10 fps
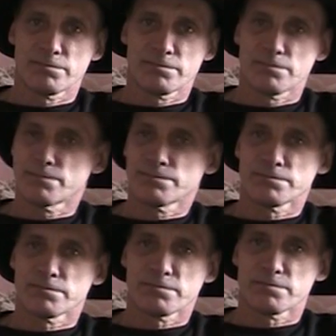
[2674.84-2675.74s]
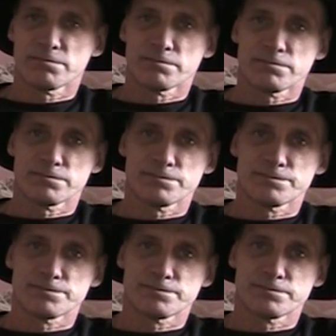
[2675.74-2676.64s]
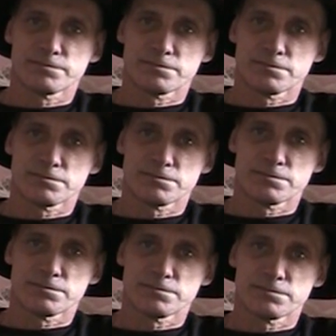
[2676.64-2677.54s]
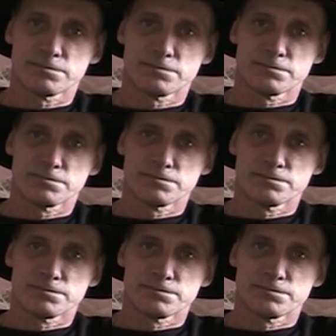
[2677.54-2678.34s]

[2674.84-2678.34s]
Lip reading: (not speaking)